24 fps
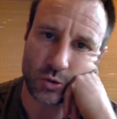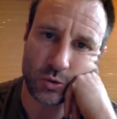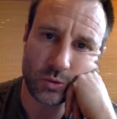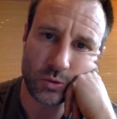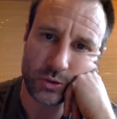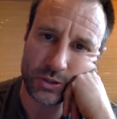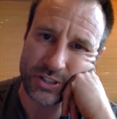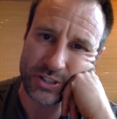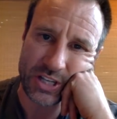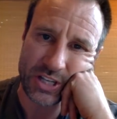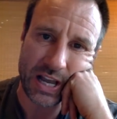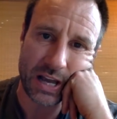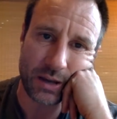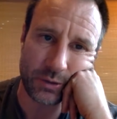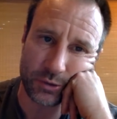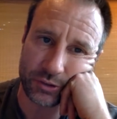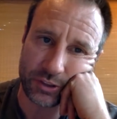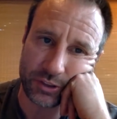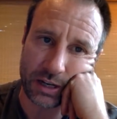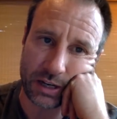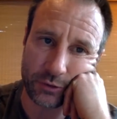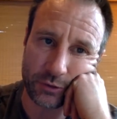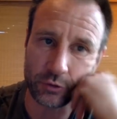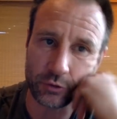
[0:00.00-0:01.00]
the sound has
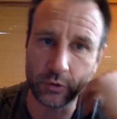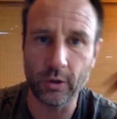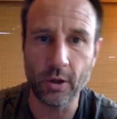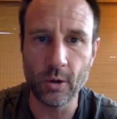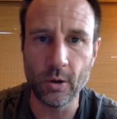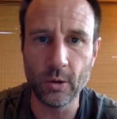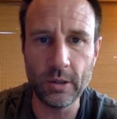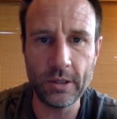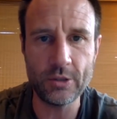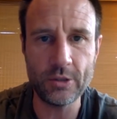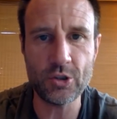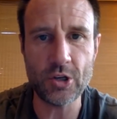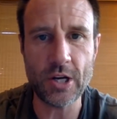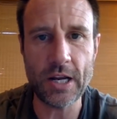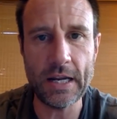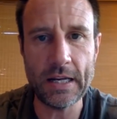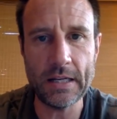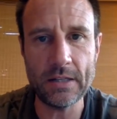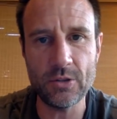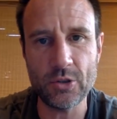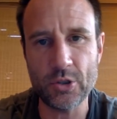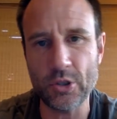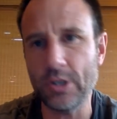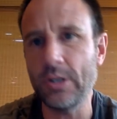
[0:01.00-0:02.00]
kind of slowly
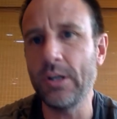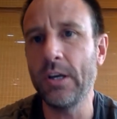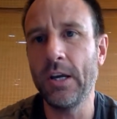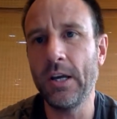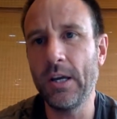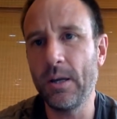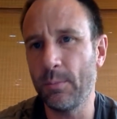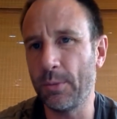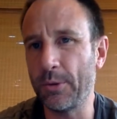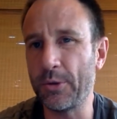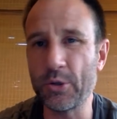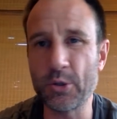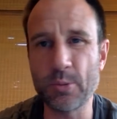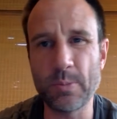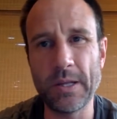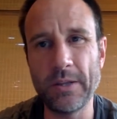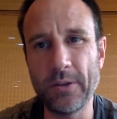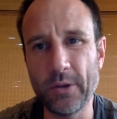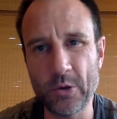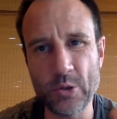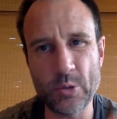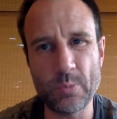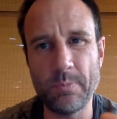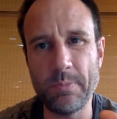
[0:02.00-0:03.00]
changed, but there's been
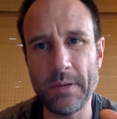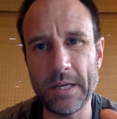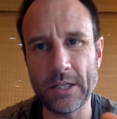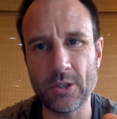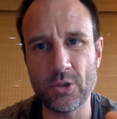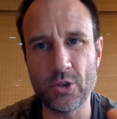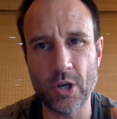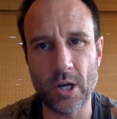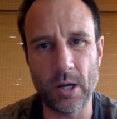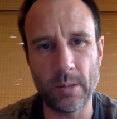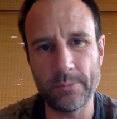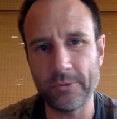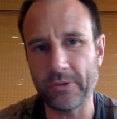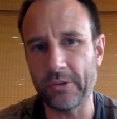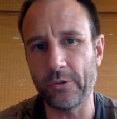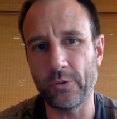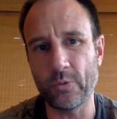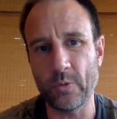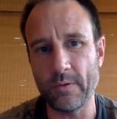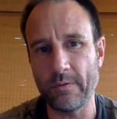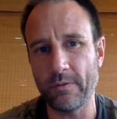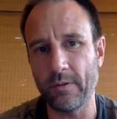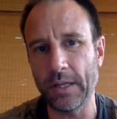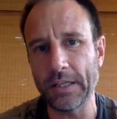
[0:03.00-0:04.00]
those big jumps as
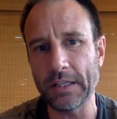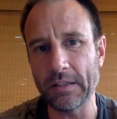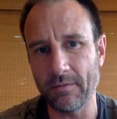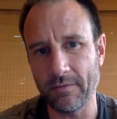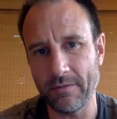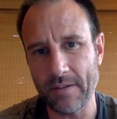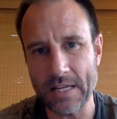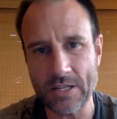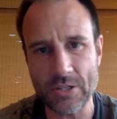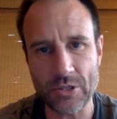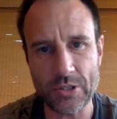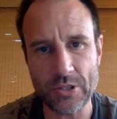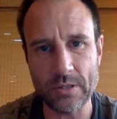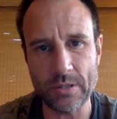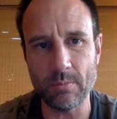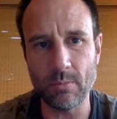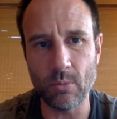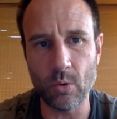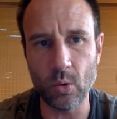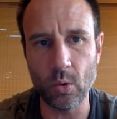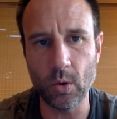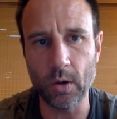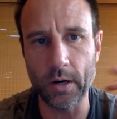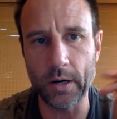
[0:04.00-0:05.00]
we've like invested
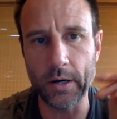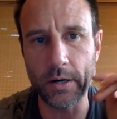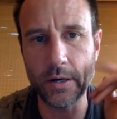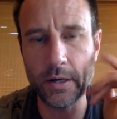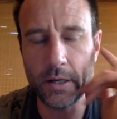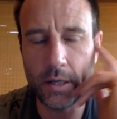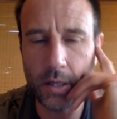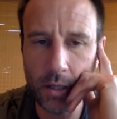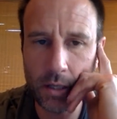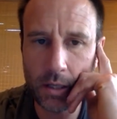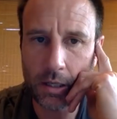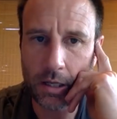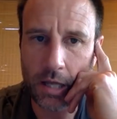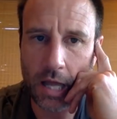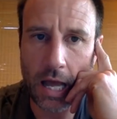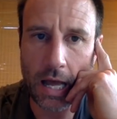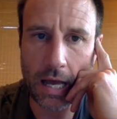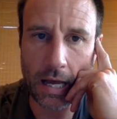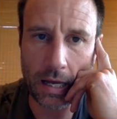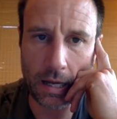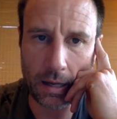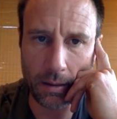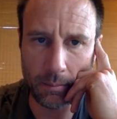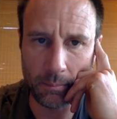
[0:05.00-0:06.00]
more.
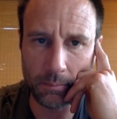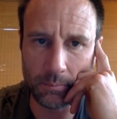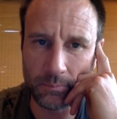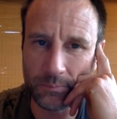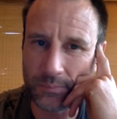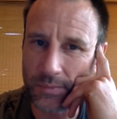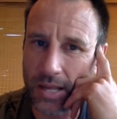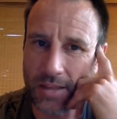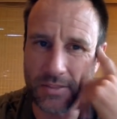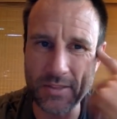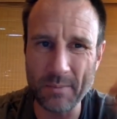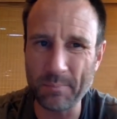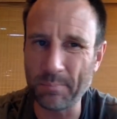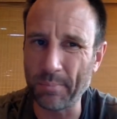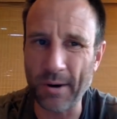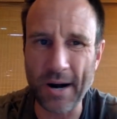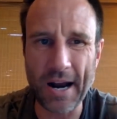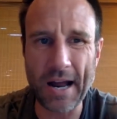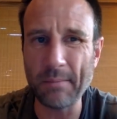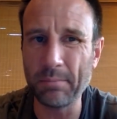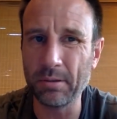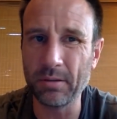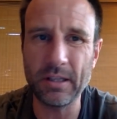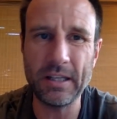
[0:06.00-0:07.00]
And then
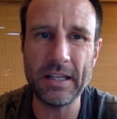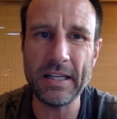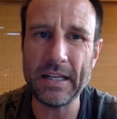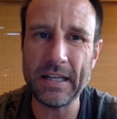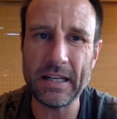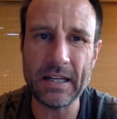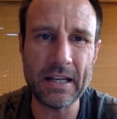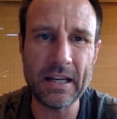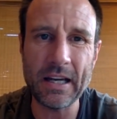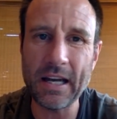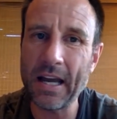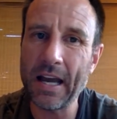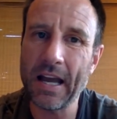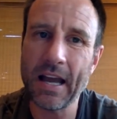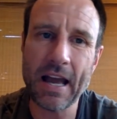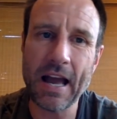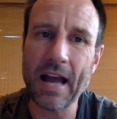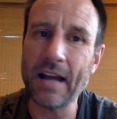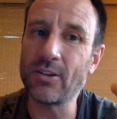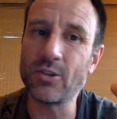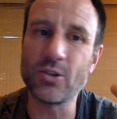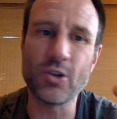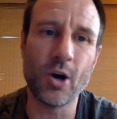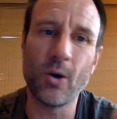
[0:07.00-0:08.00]
probably
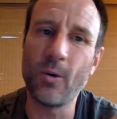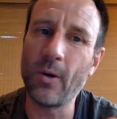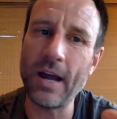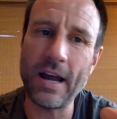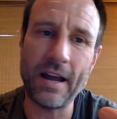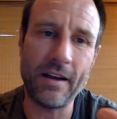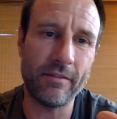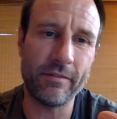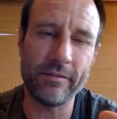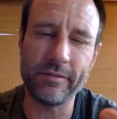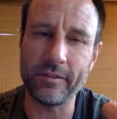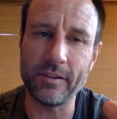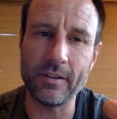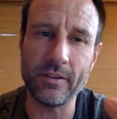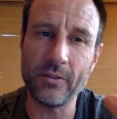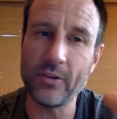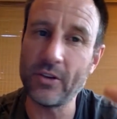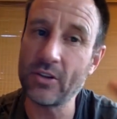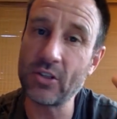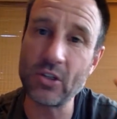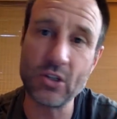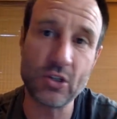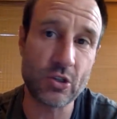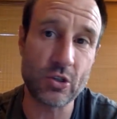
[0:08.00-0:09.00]
I don't have,
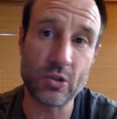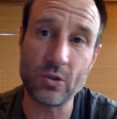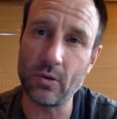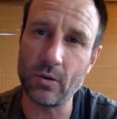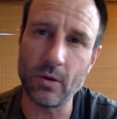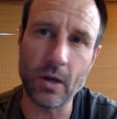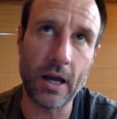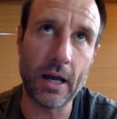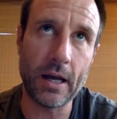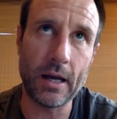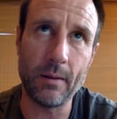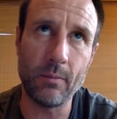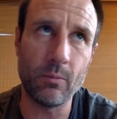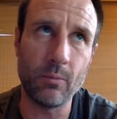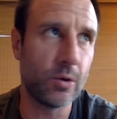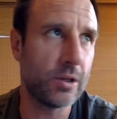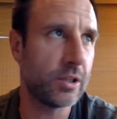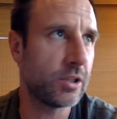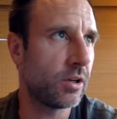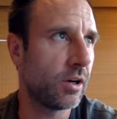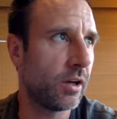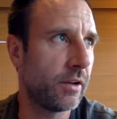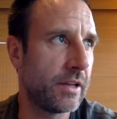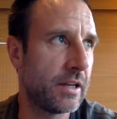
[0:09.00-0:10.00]
this is, what do
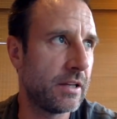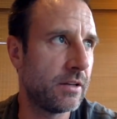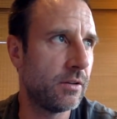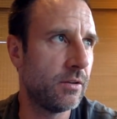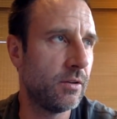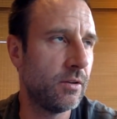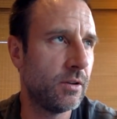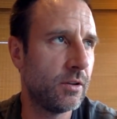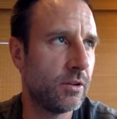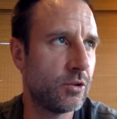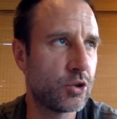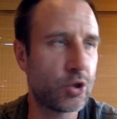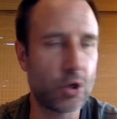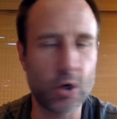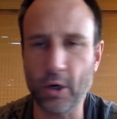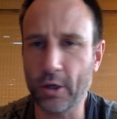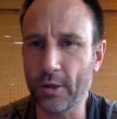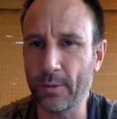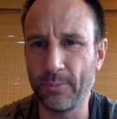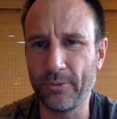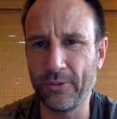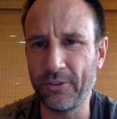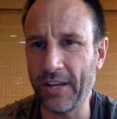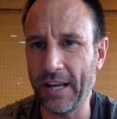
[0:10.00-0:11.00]
you call it?
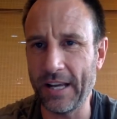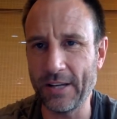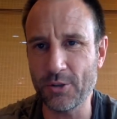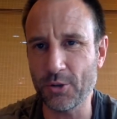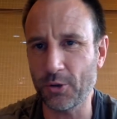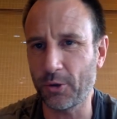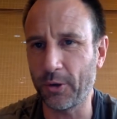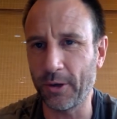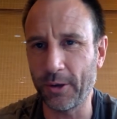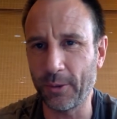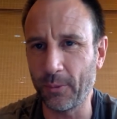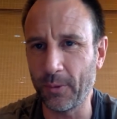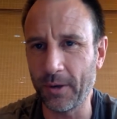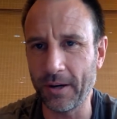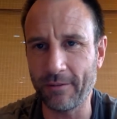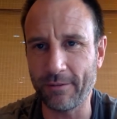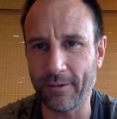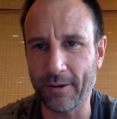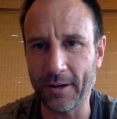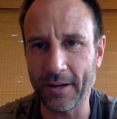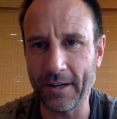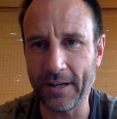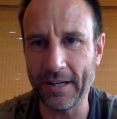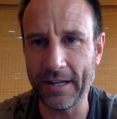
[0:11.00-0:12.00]
Circumstantial or
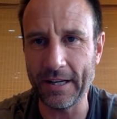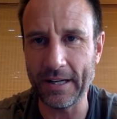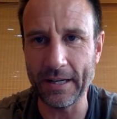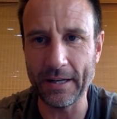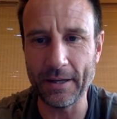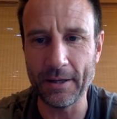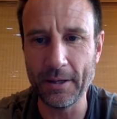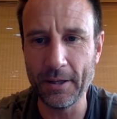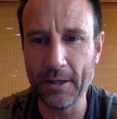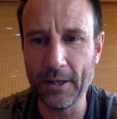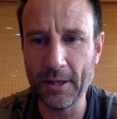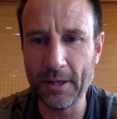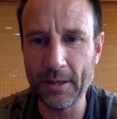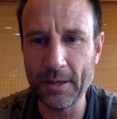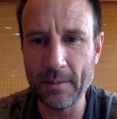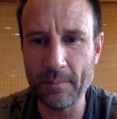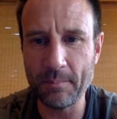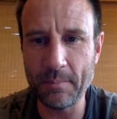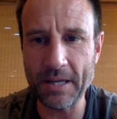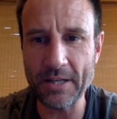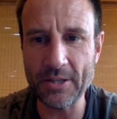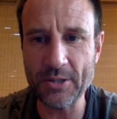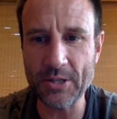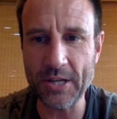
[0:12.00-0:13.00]
whatever,
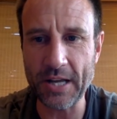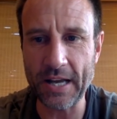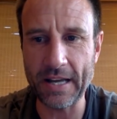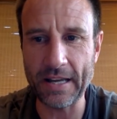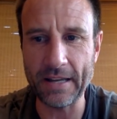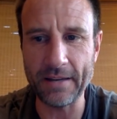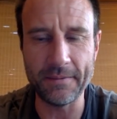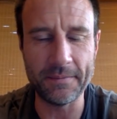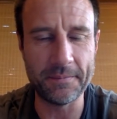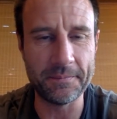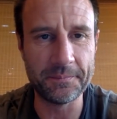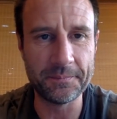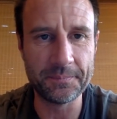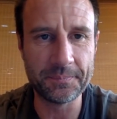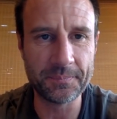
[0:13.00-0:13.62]
based on